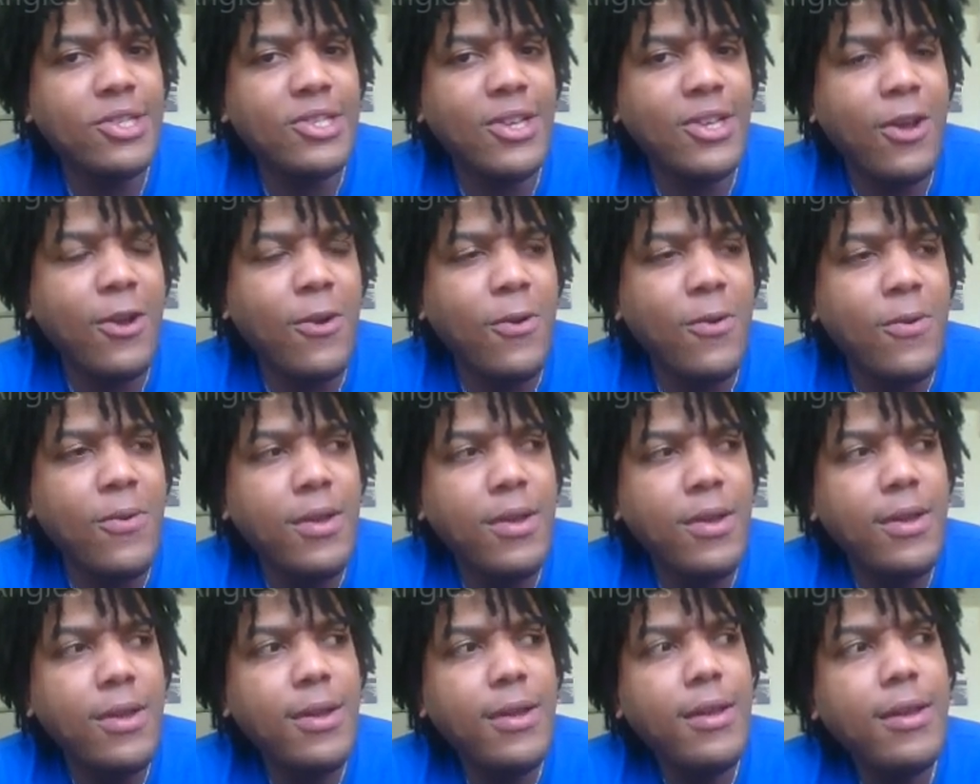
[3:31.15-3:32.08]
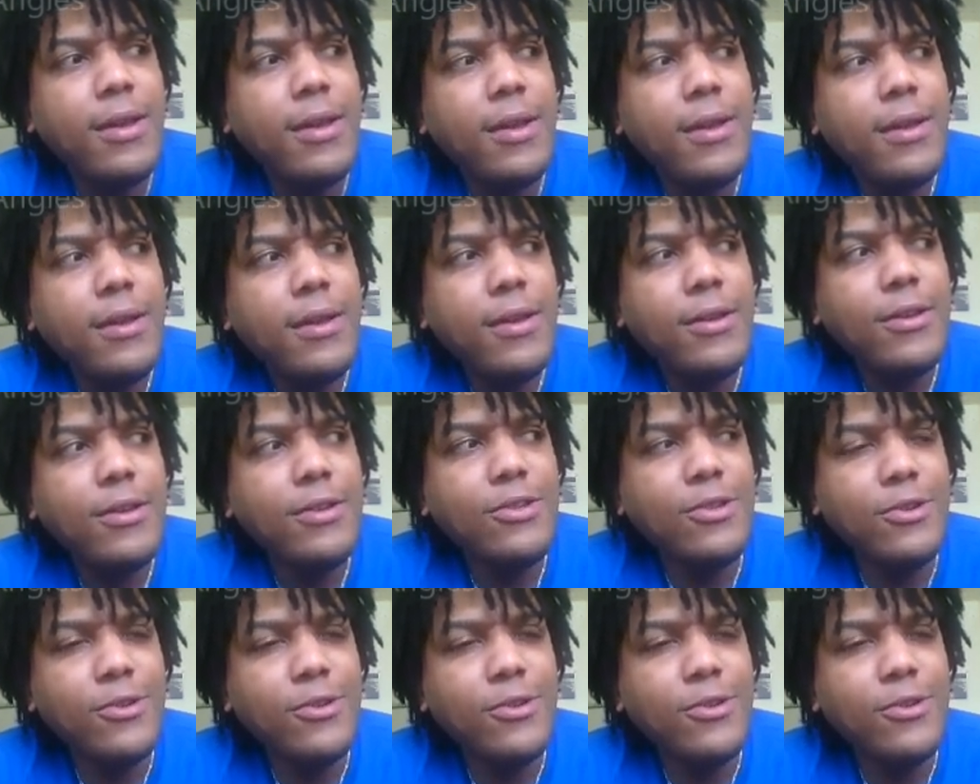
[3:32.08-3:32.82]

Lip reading: So do